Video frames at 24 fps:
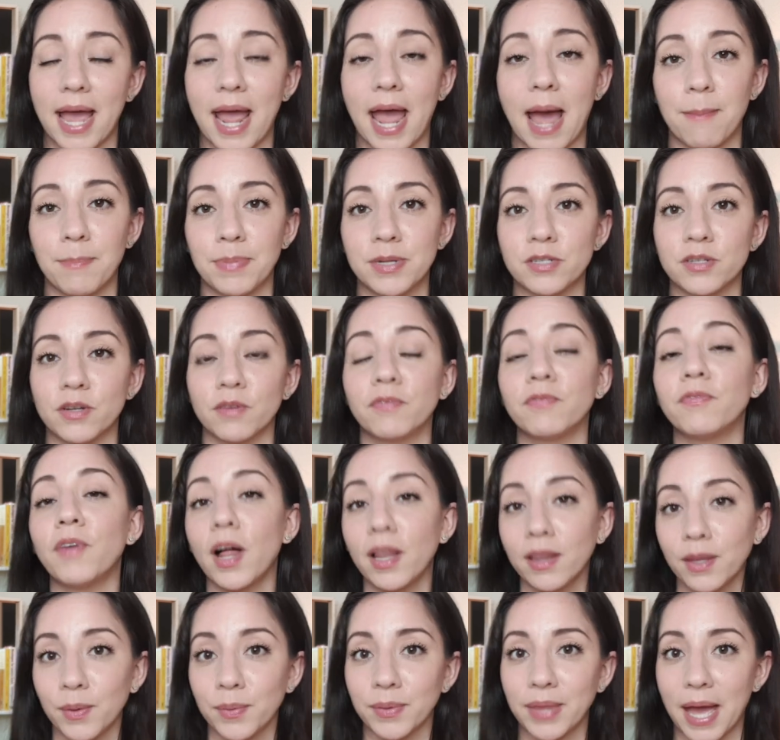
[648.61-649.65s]
happened to
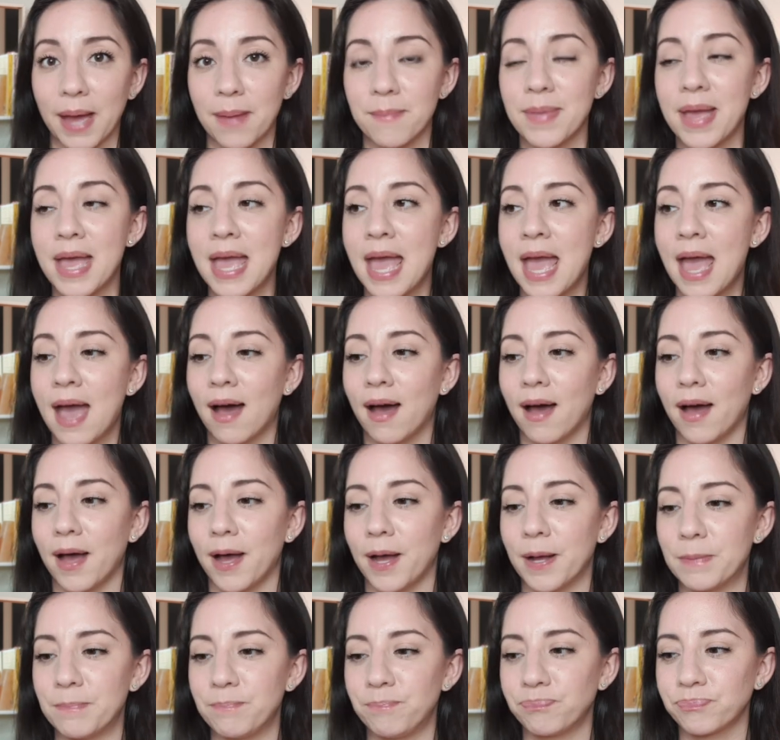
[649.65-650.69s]
follow them
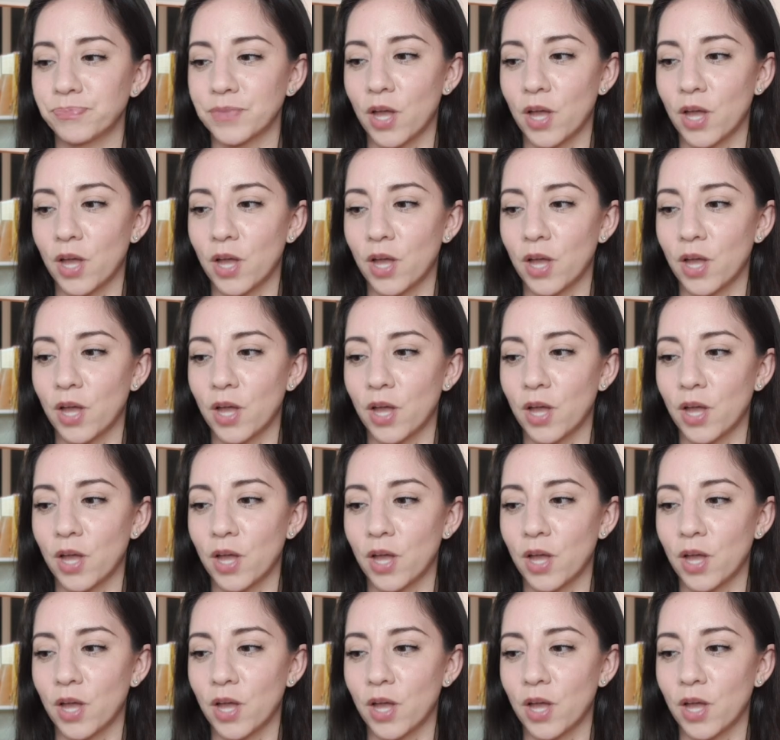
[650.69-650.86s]
on